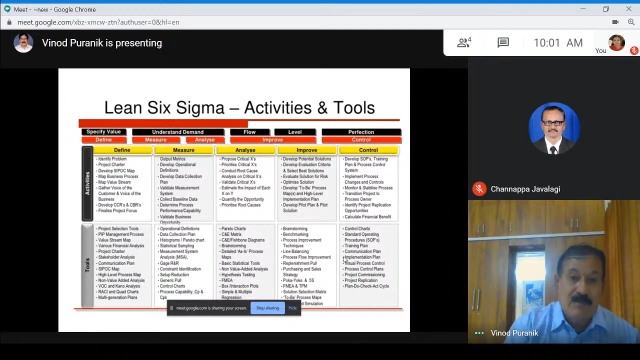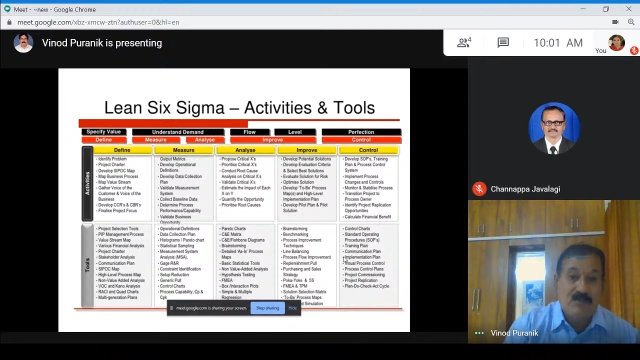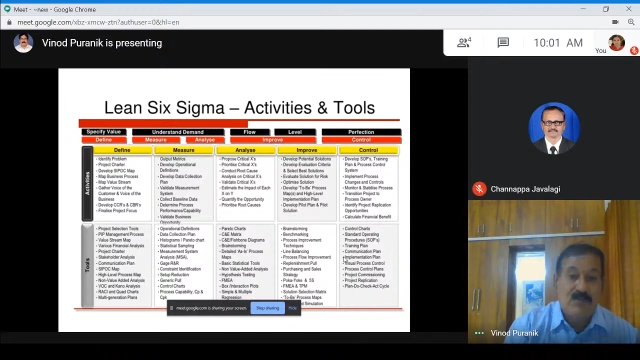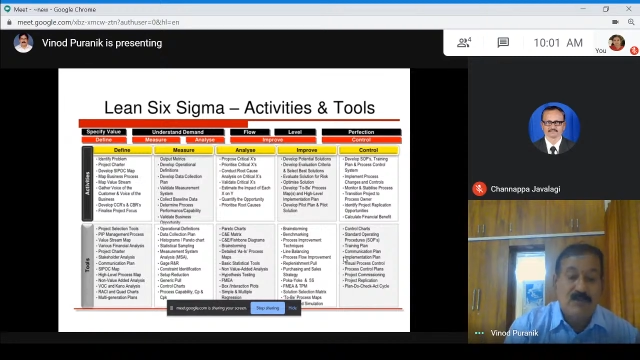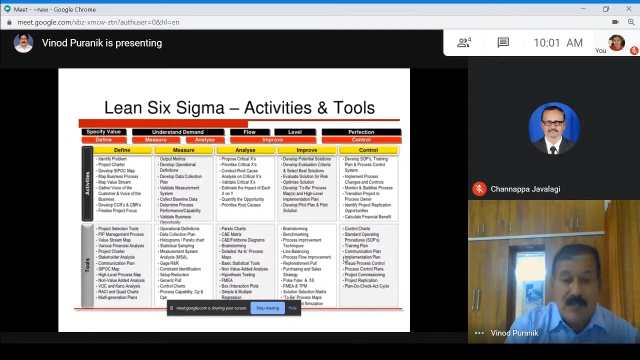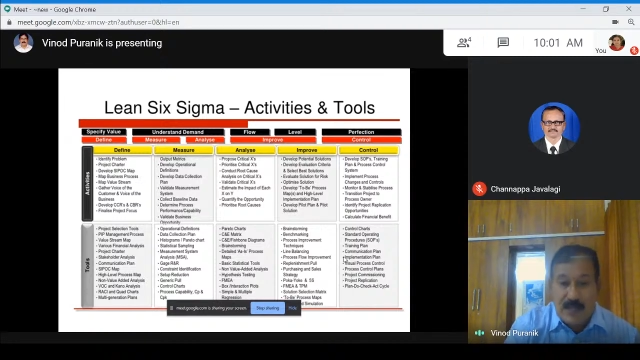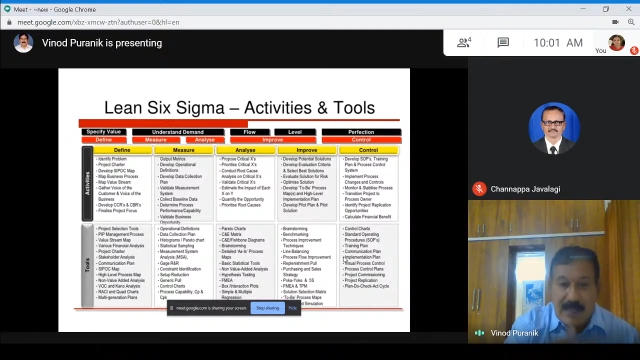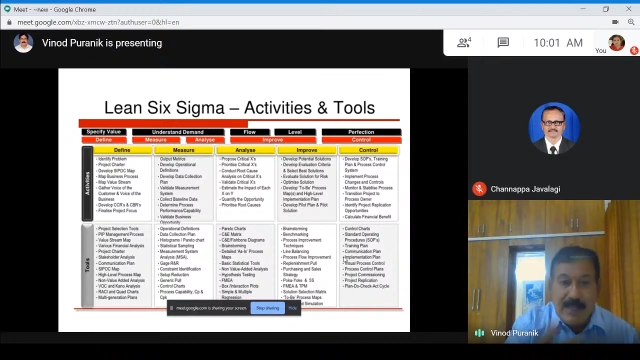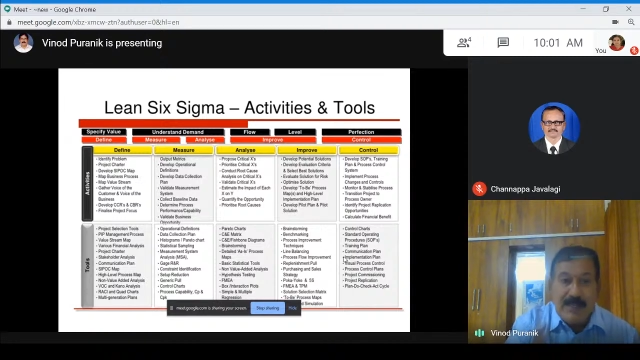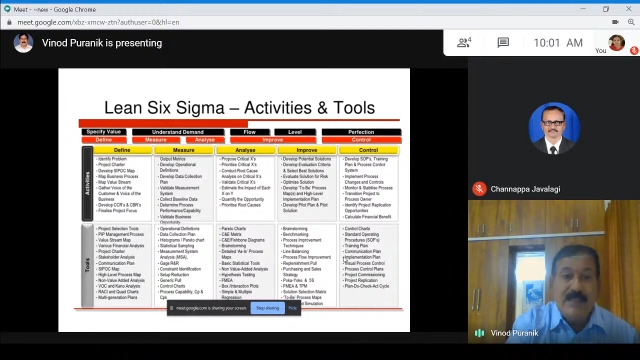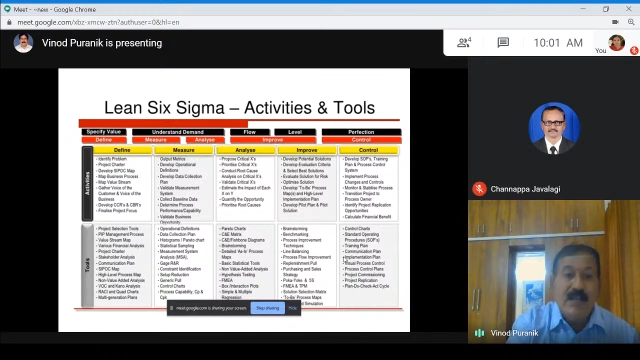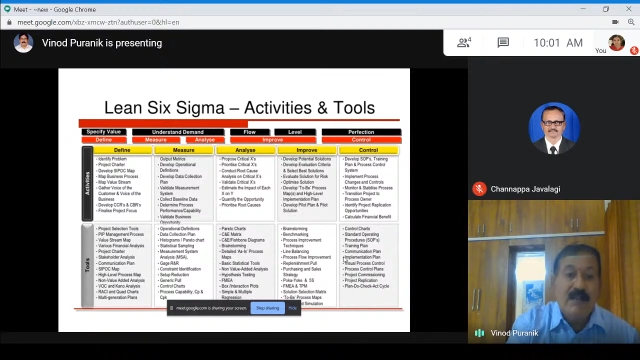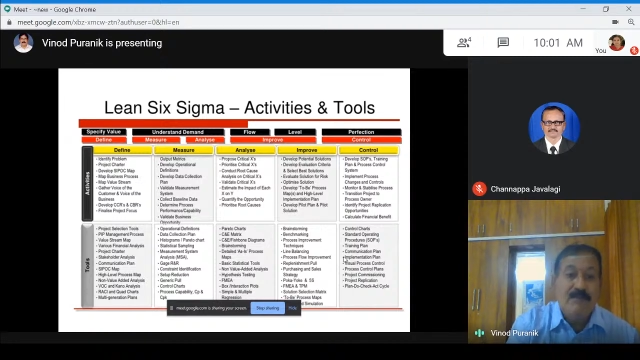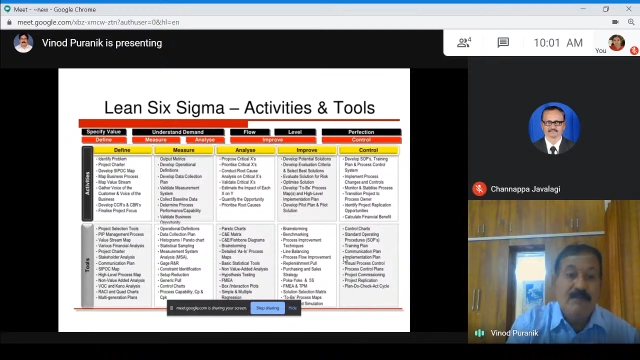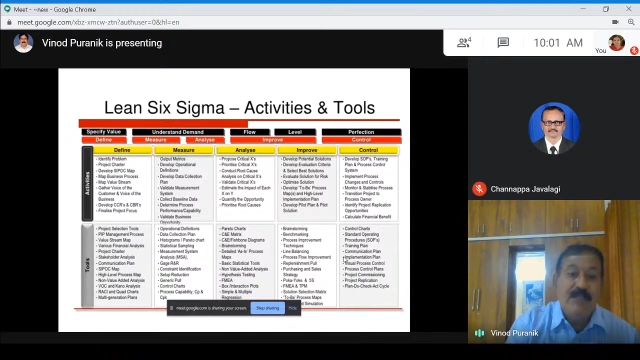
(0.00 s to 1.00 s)
so there
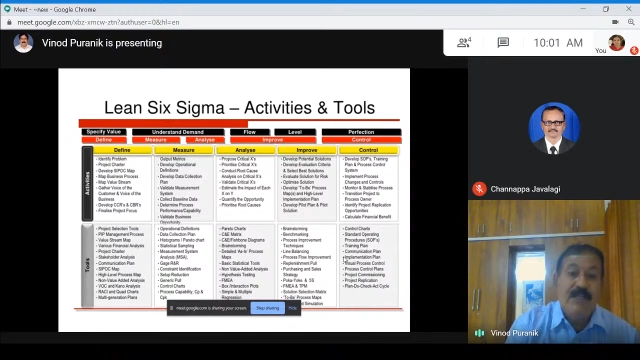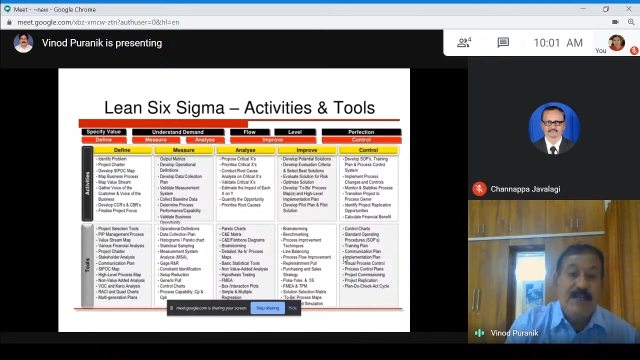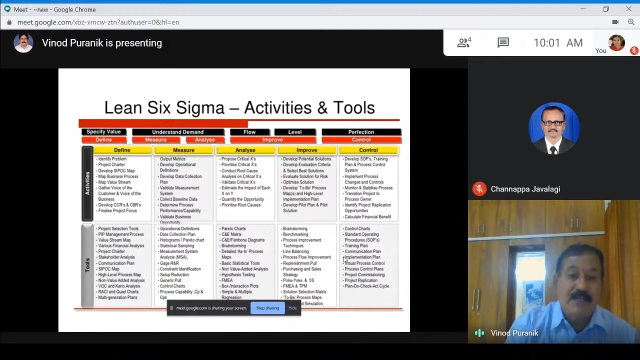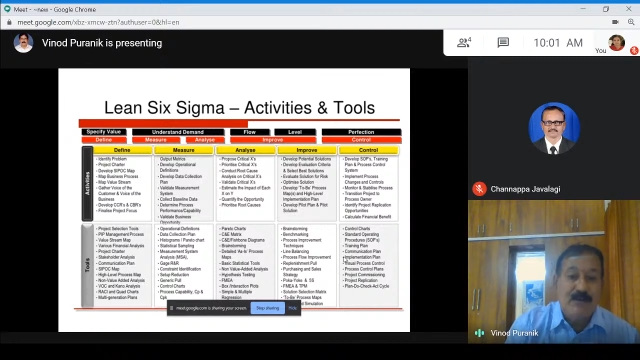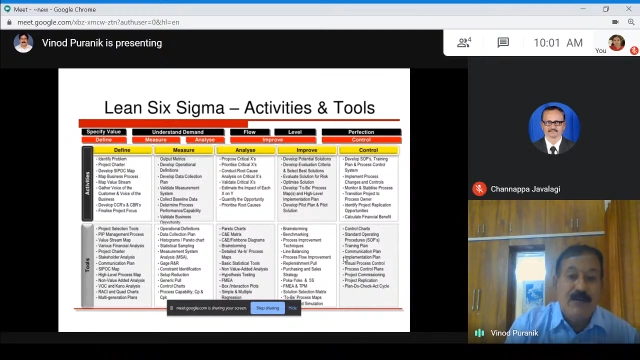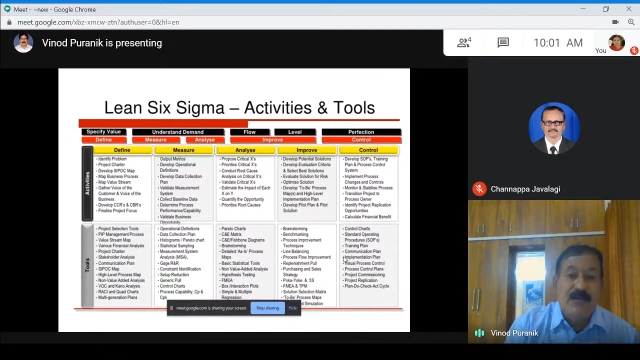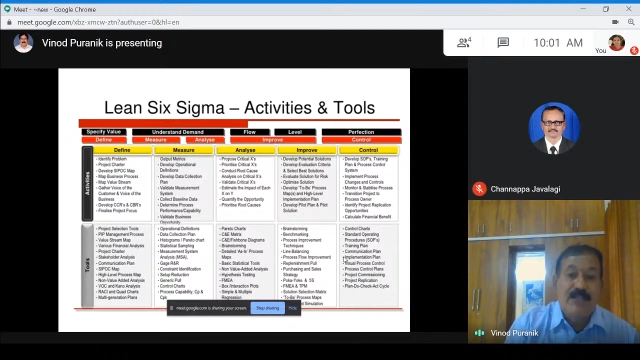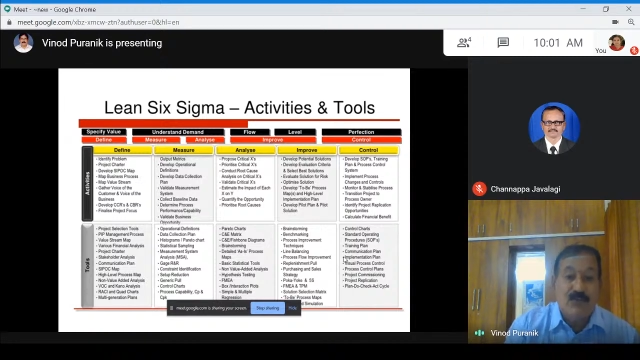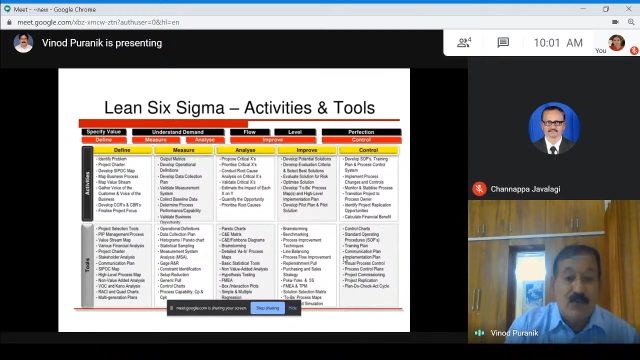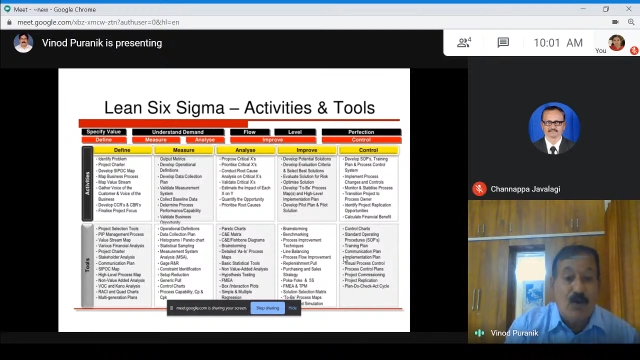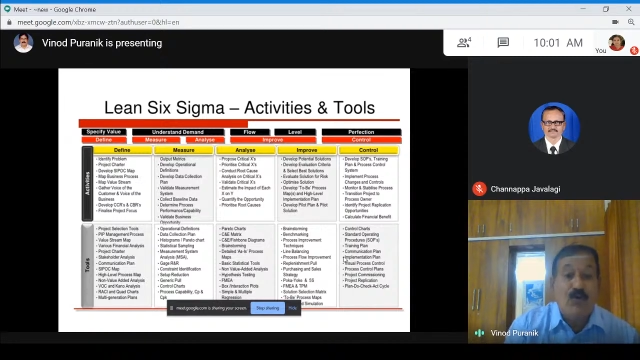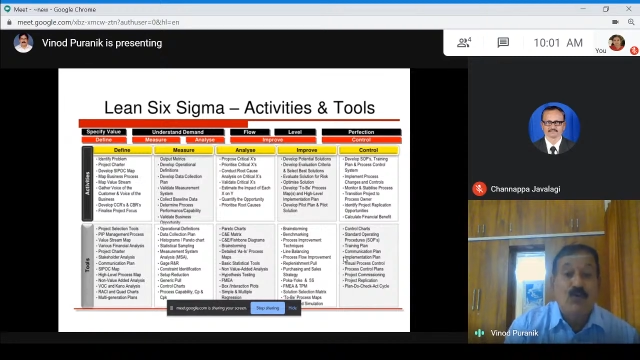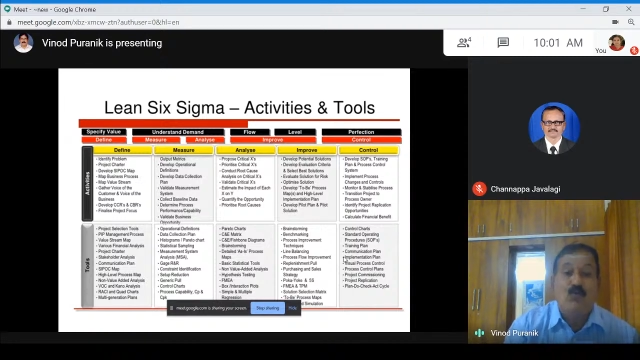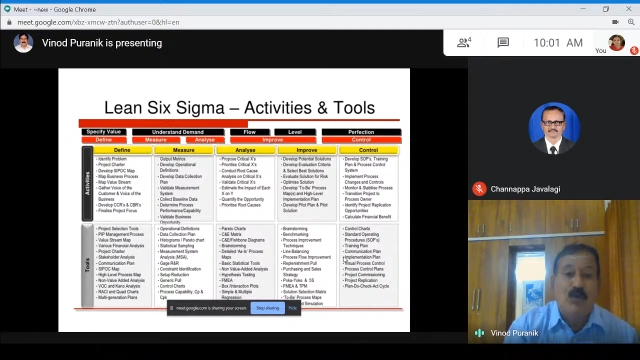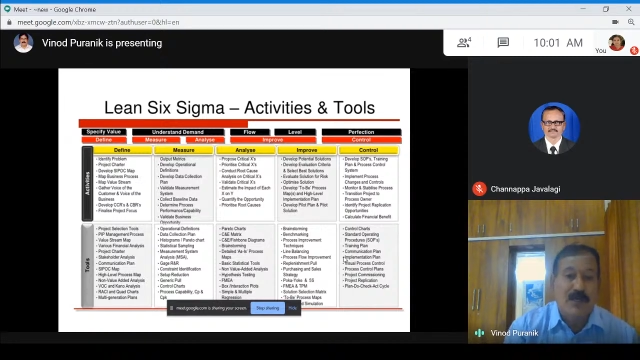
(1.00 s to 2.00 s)
again there are many activities you
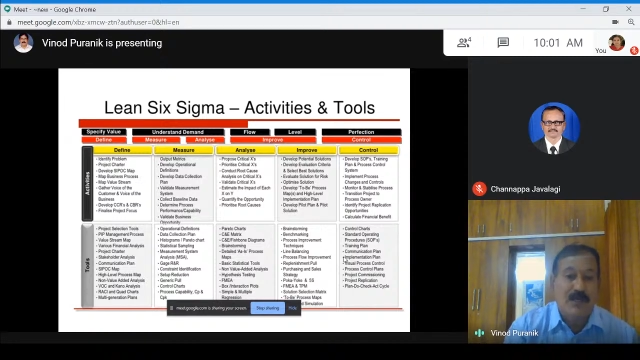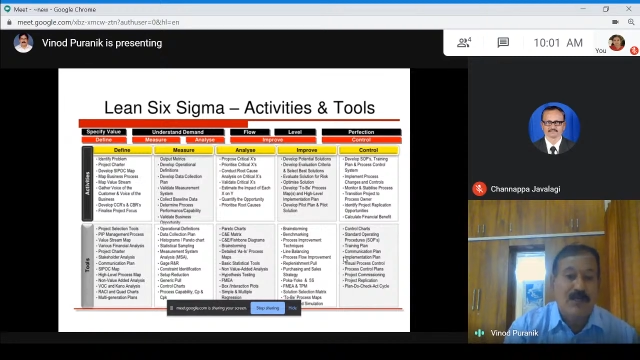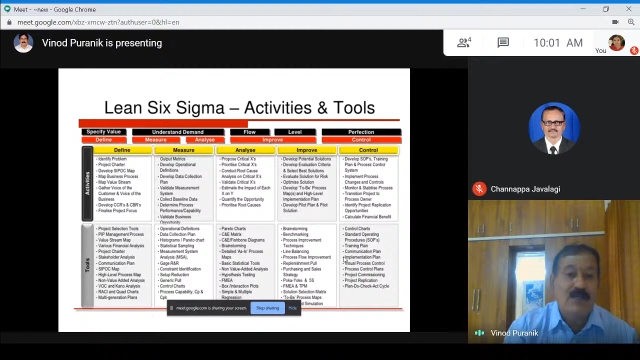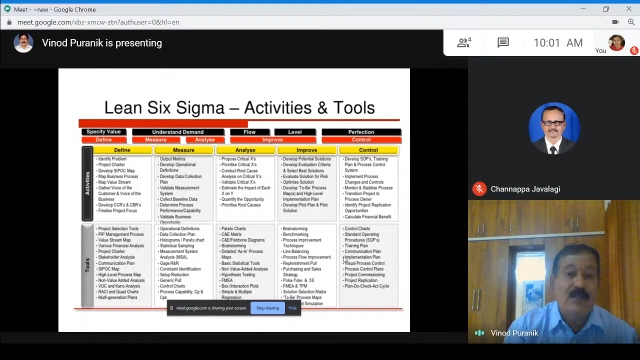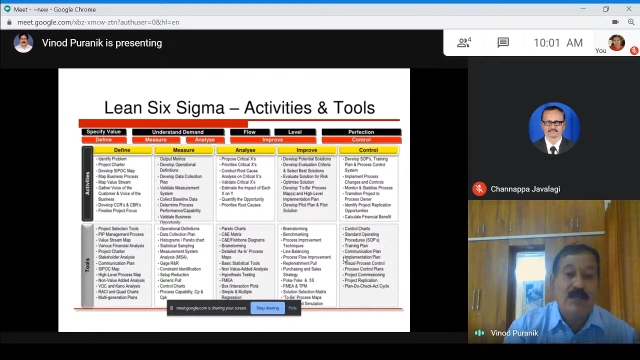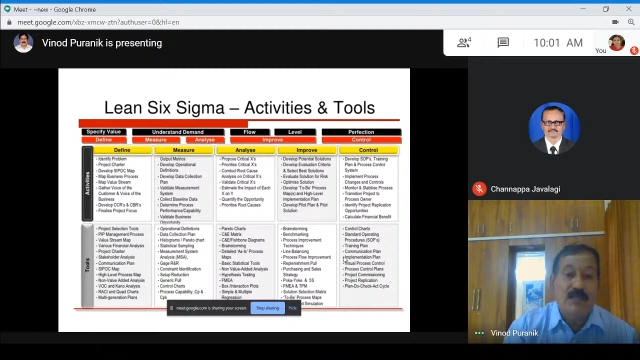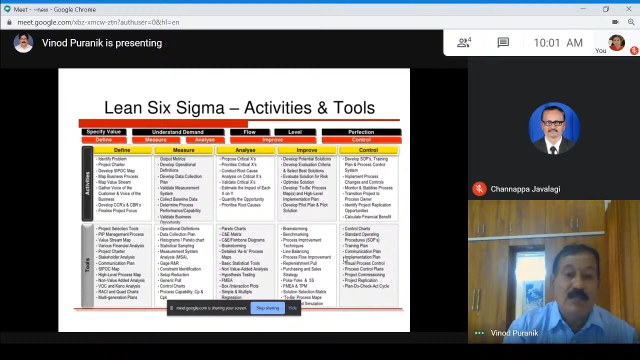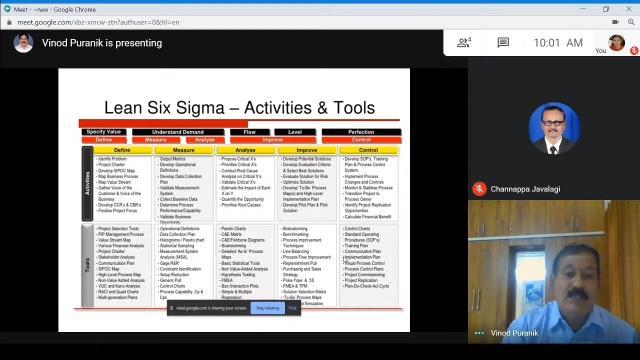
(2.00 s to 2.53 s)
have to work.